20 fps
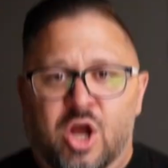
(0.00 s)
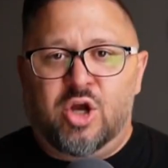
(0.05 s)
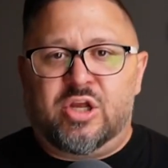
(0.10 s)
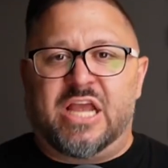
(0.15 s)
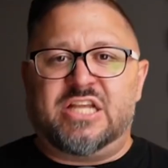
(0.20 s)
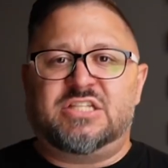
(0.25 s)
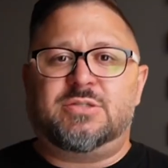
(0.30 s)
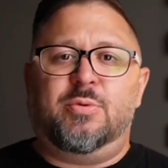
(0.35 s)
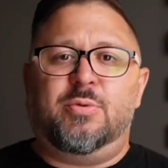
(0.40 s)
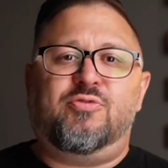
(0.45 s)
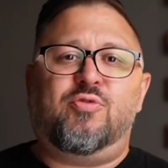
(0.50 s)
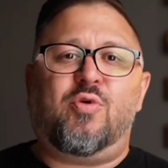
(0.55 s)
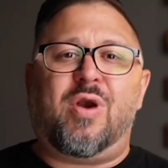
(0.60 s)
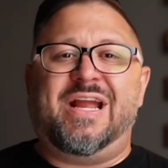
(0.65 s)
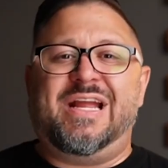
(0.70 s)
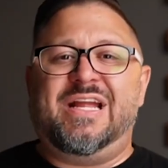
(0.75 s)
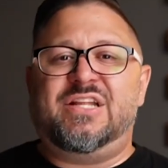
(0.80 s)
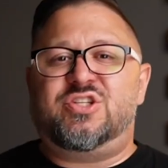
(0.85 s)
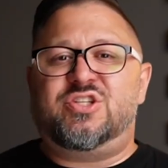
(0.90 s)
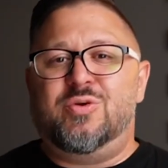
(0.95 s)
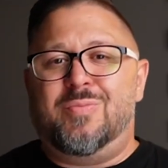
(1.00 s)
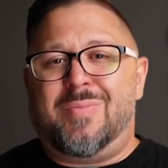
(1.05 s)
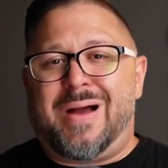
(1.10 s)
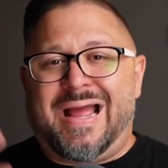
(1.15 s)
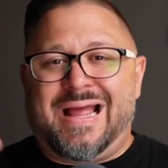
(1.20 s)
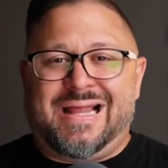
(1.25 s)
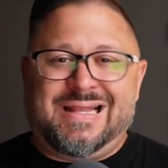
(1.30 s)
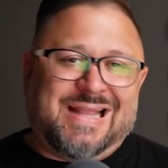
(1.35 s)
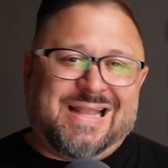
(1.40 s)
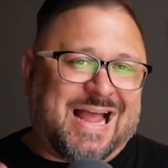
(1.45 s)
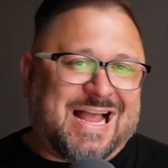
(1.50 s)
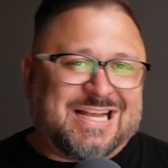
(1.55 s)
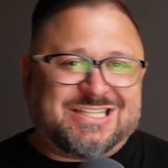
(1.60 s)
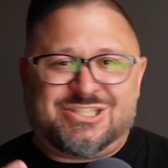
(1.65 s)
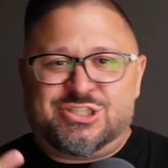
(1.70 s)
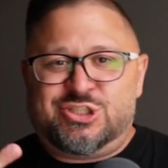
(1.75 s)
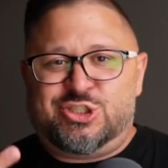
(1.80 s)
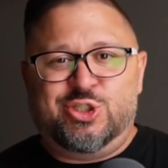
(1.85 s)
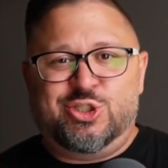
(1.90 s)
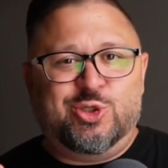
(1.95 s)
Okay, so before I get to my
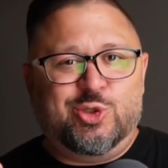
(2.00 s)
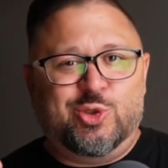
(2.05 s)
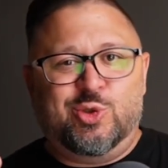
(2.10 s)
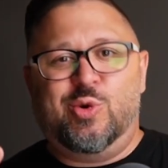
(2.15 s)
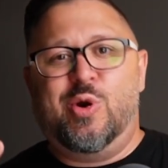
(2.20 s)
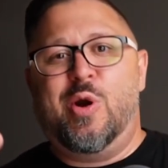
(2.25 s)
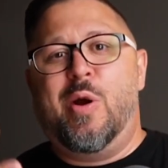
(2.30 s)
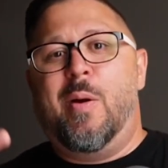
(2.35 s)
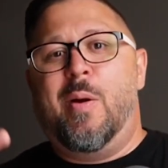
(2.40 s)
last two